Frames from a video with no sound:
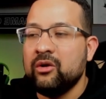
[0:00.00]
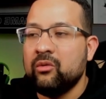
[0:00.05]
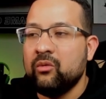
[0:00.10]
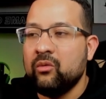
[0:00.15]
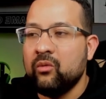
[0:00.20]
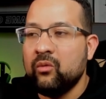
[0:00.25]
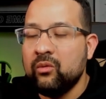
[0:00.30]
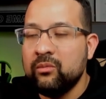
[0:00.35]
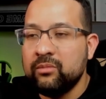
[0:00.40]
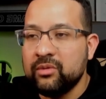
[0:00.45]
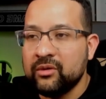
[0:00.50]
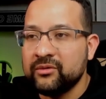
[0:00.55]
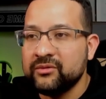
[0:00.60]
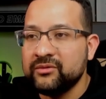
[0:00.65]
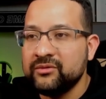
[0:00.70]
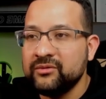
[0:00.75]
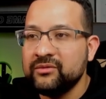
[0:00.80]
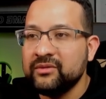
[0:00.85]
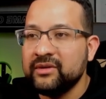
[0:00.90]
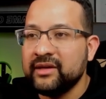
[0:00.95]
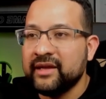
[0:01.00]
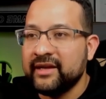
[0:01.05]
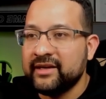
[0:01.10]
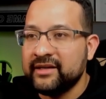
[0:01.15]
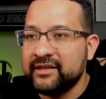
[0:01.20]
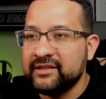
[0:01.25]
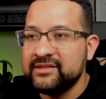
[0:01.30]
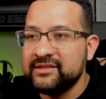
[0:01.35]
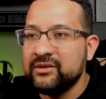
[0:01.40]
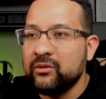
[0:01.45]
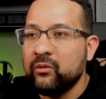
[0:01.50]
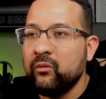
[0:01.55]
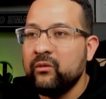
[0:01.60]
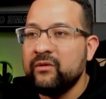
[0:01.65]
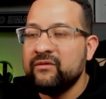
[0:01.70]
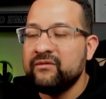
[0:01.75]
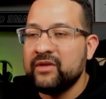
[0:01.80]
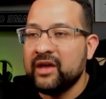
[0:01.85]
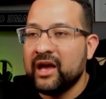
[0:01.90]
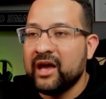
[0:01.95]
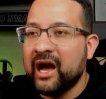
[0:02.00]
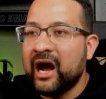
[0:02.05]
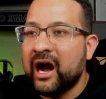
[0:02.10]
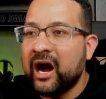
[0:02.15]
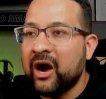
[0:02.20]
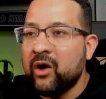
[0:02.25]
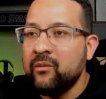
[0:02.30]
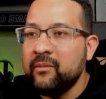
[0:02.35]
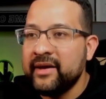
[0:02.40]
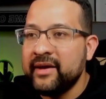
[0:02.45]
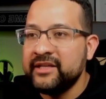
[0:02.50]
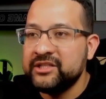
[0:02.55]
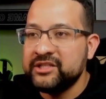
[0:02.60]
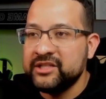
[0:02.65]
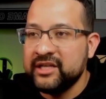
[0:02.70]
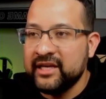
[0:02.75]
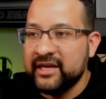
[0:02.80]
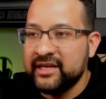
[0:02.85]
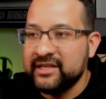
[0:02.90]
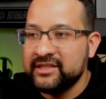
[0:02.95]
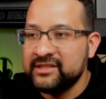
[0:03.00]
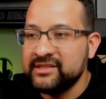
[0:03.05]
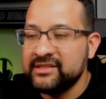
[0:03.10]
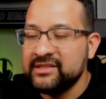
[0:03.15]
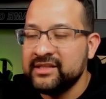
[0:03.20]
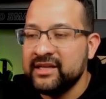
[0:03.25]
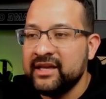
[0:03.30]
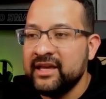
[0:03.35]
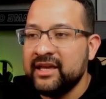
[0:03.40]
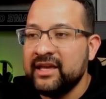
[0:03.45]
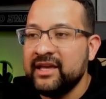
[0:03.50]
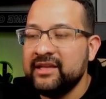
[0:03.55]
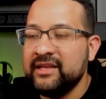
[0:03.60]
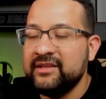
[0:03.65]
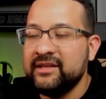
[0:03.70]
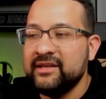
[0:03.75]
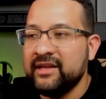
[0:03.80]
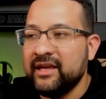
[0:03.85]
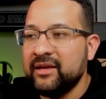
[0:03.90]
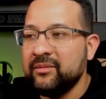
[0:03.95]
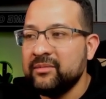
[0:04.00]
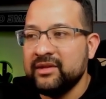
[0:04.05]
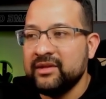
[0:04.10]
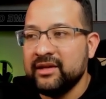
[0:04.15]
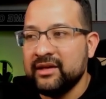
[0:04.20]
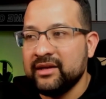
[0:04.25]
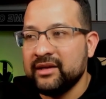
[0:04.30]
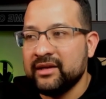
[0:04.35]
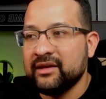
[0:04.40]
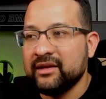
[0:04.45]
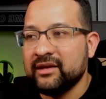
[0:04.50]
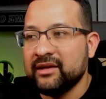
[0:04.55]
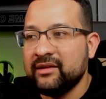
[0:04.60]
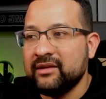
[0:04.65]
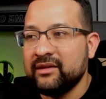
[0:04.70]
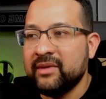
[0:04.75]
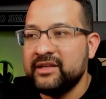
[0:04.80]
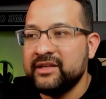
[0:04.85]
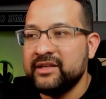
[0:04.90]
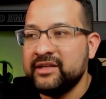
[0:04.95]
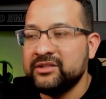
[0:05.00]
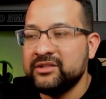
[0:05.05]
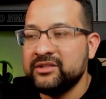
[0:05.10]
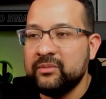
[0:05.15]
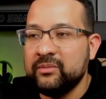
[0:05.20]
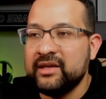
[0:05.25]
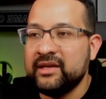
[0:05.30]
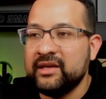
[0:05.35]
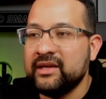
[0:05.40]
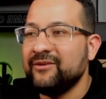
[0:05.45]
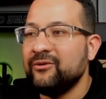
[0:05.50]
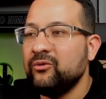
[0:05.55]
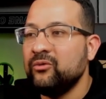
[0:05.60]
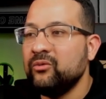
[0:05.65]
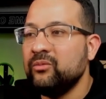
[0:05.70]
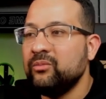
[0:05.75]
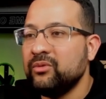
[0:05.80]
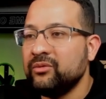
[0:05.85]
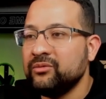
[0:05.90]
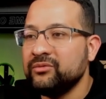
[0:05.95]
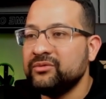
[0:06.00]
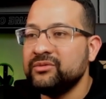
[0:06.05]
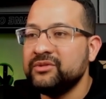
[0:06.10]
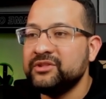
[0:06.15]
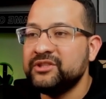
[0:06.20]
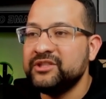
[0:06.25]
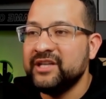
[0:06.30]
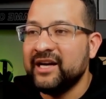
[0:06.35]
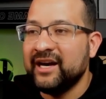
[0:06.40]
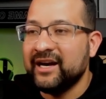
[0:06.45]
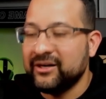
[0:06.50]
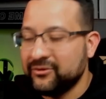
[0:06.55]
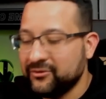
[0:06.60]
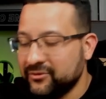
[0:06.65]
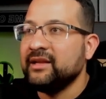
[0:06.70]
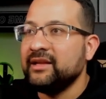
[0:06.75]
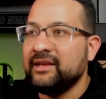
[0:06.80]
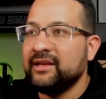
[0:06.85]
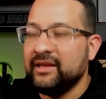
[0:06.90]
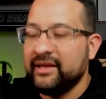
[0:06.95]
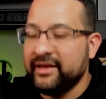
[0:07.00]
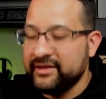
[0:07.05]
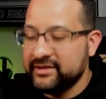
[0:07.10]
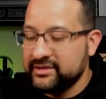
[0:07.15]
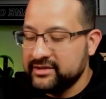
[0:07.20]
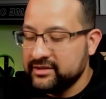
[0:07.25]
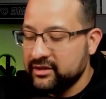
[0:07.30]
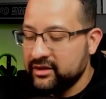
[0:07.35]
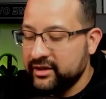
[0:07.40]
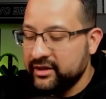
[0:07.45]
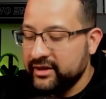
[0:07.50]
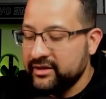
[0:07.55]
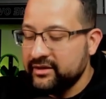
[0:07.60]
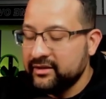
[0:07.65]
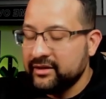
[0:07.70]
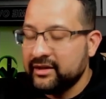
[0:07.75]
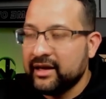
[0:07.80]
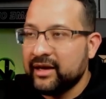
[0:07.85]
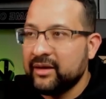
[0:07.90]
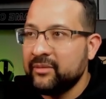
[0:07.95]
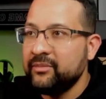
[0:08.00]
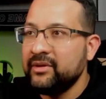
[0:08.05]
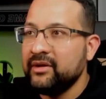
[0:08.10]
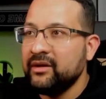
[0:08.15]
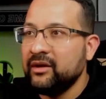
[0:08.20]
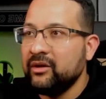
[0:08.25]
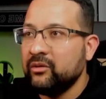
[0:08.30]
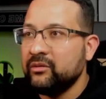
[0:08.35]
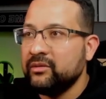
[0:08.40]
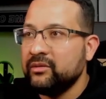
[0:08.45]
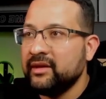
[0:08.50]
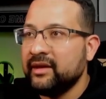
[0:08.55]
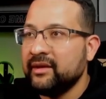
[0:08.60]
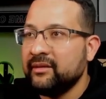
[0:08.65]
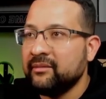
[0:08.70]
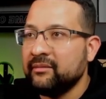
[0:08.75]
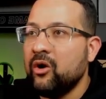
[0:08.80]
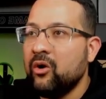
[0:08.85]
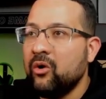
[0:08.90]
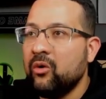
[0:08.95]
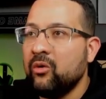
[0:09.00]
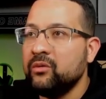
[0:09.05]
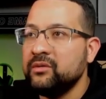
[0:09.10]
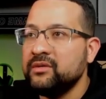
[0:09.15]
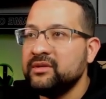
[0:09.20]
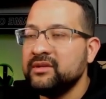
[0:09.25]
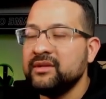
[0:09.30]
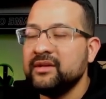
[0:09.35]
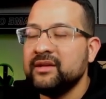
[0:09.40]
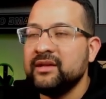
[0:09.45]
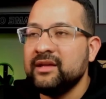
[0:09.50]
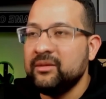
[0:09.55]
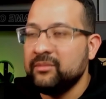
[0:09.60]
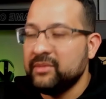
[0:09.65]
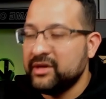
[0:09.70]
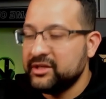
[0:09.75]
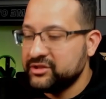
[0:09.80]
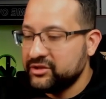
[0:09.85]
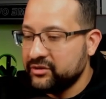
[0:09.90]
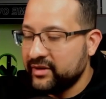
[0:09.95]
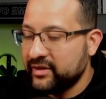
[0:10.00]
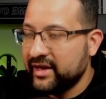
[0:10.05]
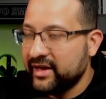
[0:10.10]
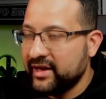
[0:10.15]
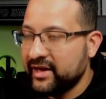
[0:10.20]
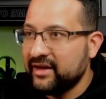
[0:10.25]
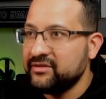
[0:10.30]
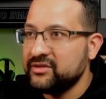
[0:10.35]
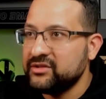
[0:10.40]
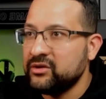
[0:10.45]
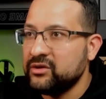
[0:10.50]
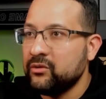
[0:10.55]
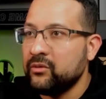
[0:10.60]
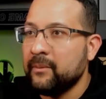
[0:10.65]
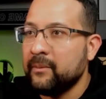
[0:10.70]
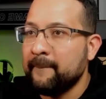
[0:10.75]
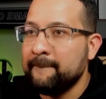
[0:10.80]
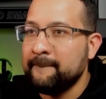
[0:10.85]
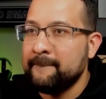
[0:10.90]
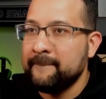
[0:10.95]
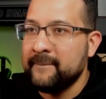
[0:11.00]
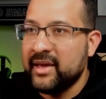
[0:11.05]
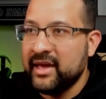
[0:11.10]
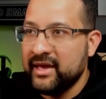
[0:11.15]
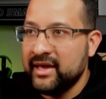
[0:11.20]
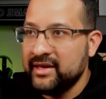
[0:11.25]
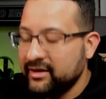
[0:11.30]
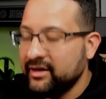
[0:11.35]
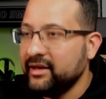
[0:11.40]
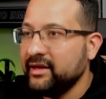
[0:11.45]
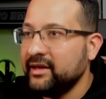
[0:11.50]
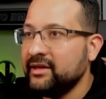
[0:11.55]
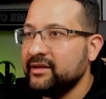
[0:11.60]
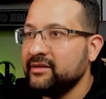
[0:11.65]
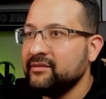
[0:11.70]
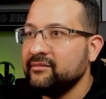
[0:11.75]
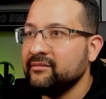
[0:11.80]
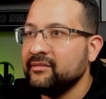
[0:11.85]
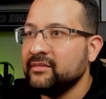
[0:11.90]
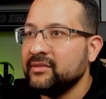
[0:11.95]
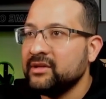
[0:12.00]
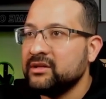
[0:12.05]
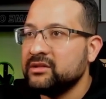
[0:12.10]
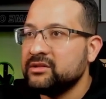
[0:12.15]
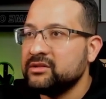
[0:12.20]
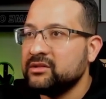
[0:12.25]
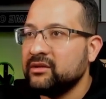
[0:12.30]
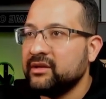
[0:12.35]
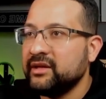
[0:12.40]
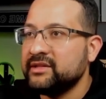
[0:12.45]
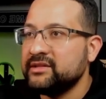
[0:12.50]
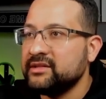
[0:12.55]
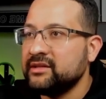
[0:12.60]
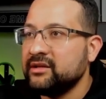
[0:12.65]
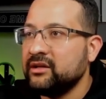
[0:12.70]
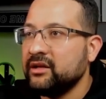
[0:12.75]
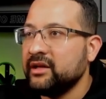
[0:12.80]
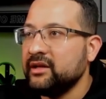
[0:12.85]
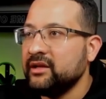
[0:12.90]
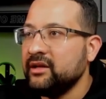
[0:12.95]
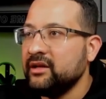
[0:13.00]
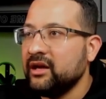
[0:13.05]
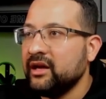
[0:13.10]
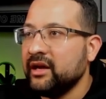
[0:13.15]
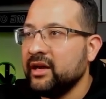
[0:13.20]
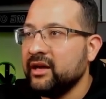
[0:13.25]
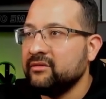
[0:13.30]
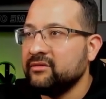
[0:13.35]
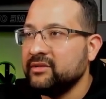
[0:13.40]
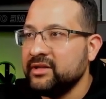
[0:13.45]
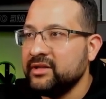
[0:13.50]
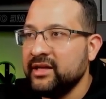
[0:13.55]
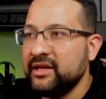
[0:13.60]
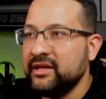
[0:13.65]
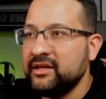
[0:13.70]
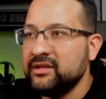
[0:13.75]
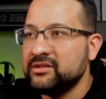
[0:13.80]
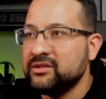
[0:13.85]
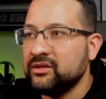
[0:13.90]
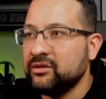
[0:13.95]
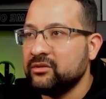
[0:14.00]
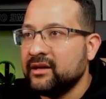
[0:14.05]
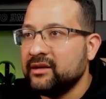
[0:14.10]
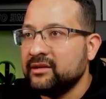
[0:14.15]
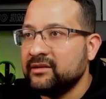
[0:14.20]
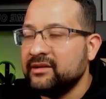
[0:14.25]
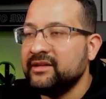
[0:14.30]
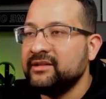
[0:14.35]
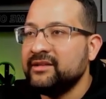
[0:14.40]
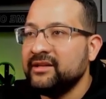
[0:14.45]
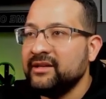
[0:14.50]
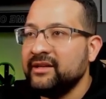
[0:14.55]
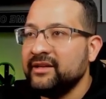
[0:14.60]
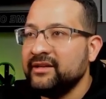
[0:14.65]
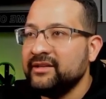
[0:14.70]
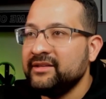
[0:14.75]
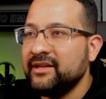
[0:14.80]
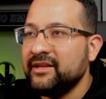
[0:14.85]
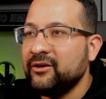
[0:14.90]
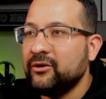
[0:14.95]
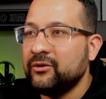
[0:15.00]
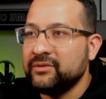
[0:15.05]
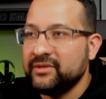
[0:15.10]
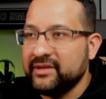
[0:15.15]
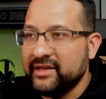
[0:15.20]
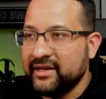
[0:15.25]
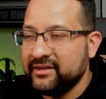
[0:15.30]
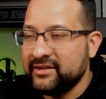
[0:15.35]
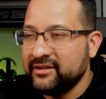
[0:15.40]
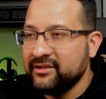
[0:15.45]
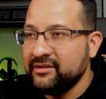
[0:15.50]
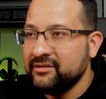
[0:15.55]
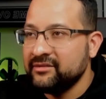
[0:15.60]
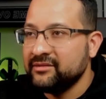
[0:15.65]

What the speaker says: Ubuntu latest with all my changes. And the name of the image will be Ubuntu Thiago. Let's clean up the old image you have. So make clean. So let's clean everything. So they delete the container.